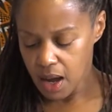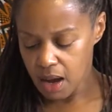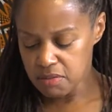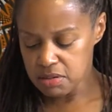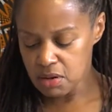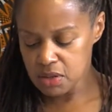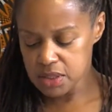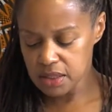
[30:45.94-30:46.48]
I
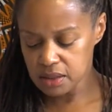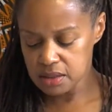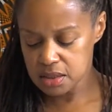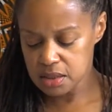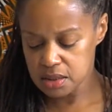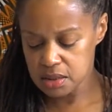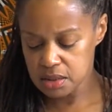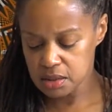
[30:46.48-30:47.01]
wrote an
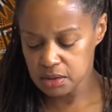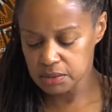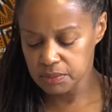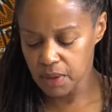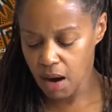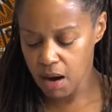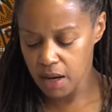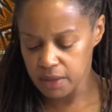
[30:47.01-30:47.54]

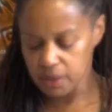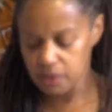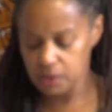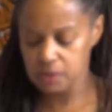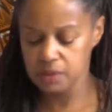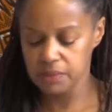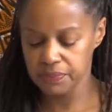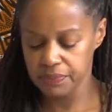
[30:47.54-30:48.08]

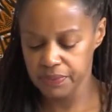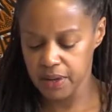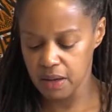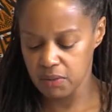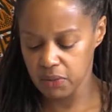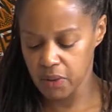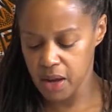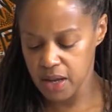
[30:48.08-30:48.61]
article
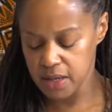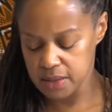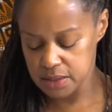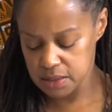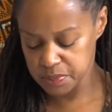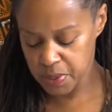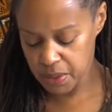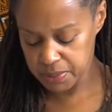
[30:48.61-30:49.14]
that
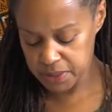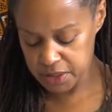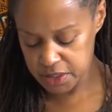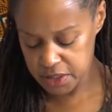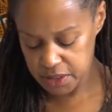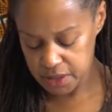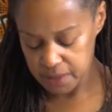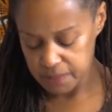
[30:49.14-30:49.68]
was
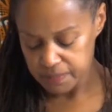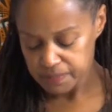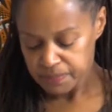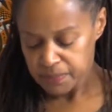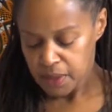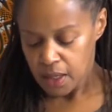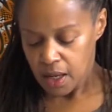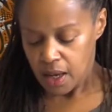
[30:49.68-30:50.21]
published
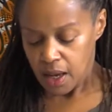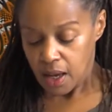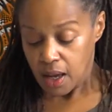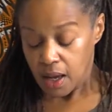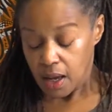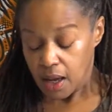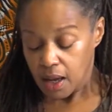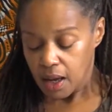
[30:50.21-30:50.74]

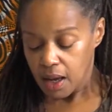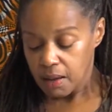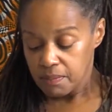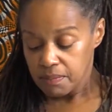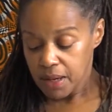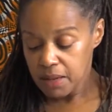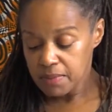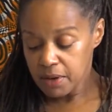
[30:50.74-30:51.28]

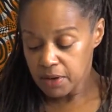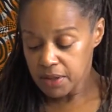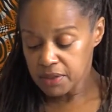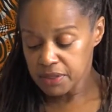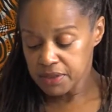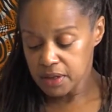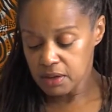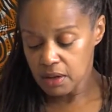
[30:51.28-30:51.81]
by American
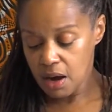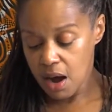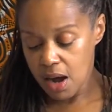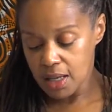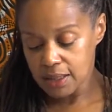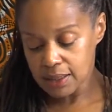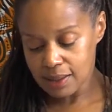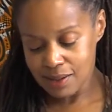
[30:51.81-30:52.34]
Theatre
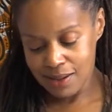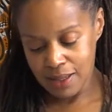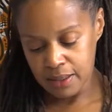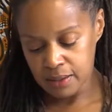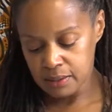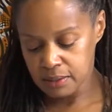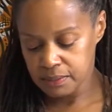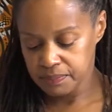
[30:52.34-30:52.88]

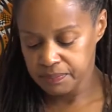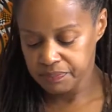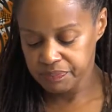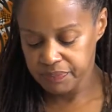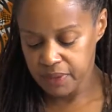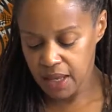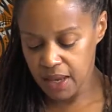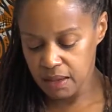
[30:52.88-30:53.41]
Online,
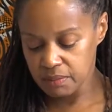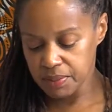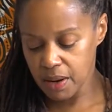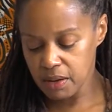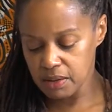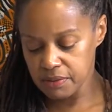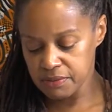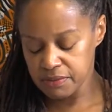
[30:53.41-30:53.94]
and
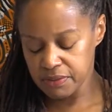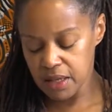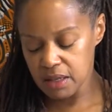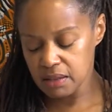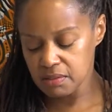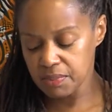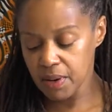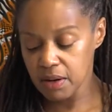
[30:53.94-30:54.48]

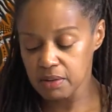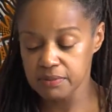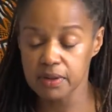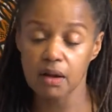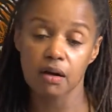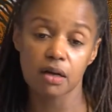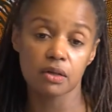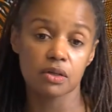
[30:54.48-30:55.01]
in part of
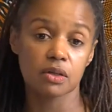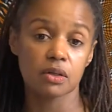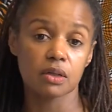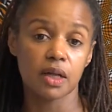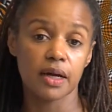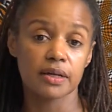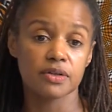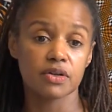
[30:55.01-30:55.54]
the
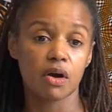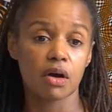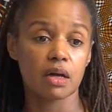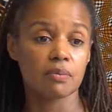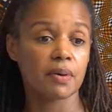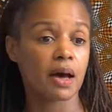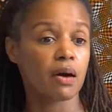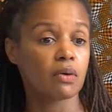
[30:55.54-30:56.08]
article I talk
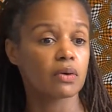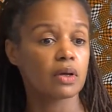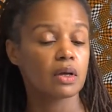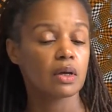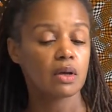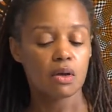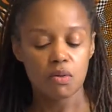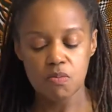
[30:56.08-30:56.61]
about
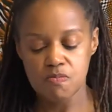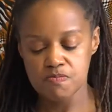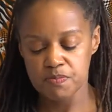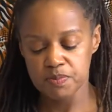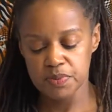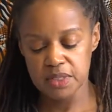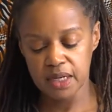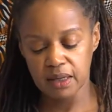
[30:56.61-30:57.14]

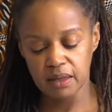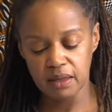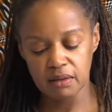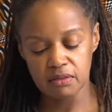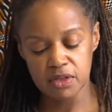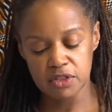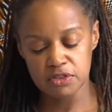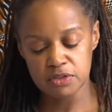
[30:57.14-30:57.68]
taking
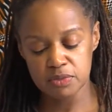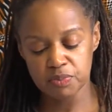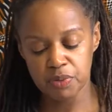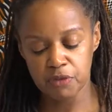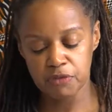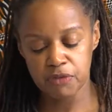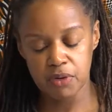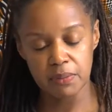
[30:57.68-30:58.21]
this
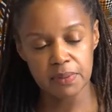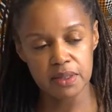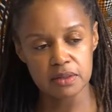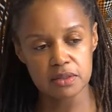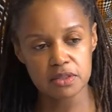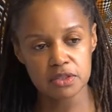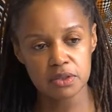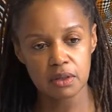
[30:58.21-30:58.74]

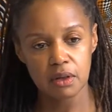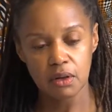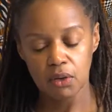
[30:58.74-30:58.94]
performance